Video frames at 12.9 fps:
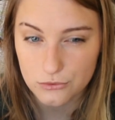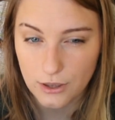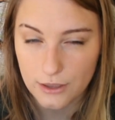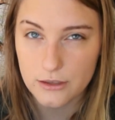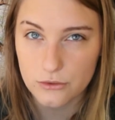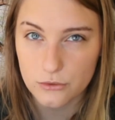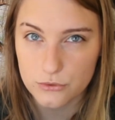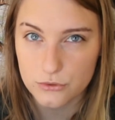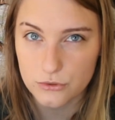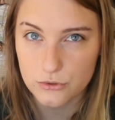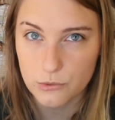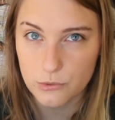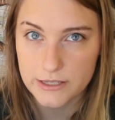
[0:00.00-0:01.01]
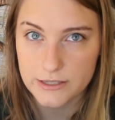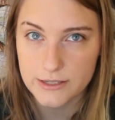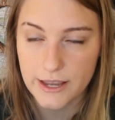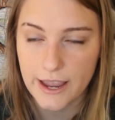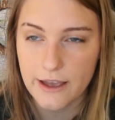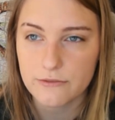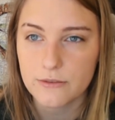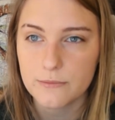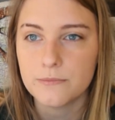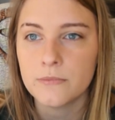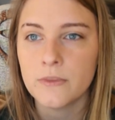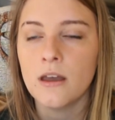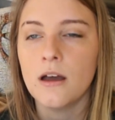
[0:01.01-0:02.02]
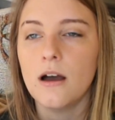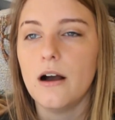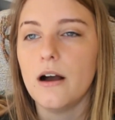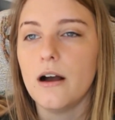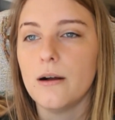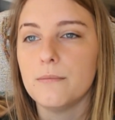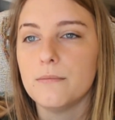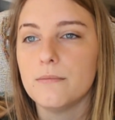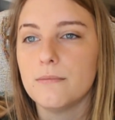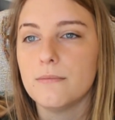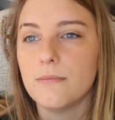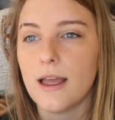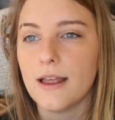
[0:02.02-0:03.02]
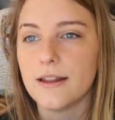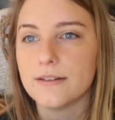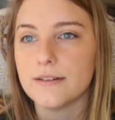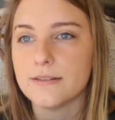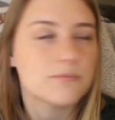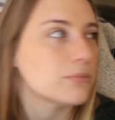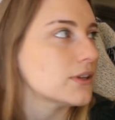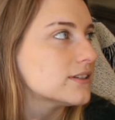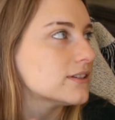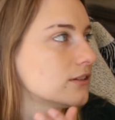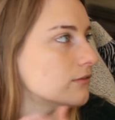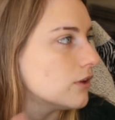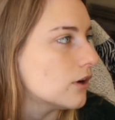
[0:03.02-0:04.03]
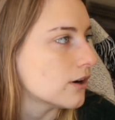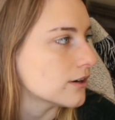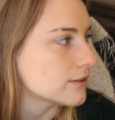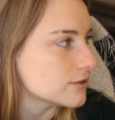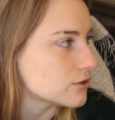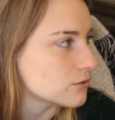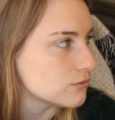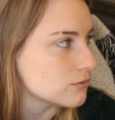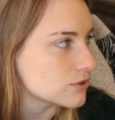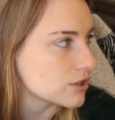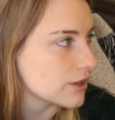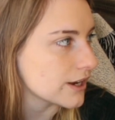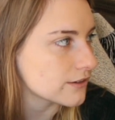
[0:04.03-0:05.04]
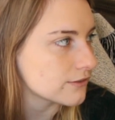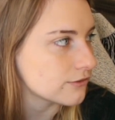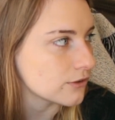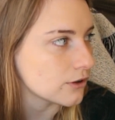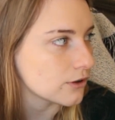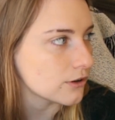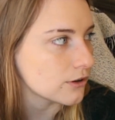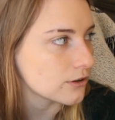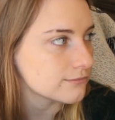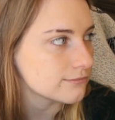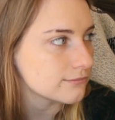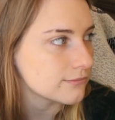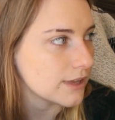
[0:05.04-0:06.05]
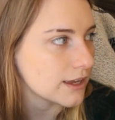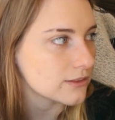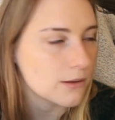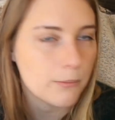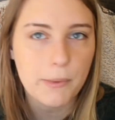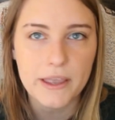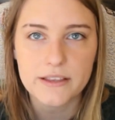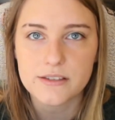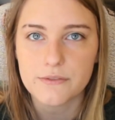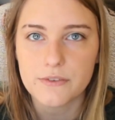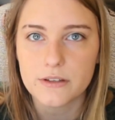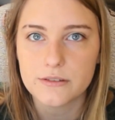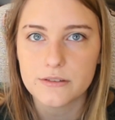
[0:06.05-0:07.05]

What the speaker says: I think those are the two bases I have. And plenty of yarn to select for like the base of it.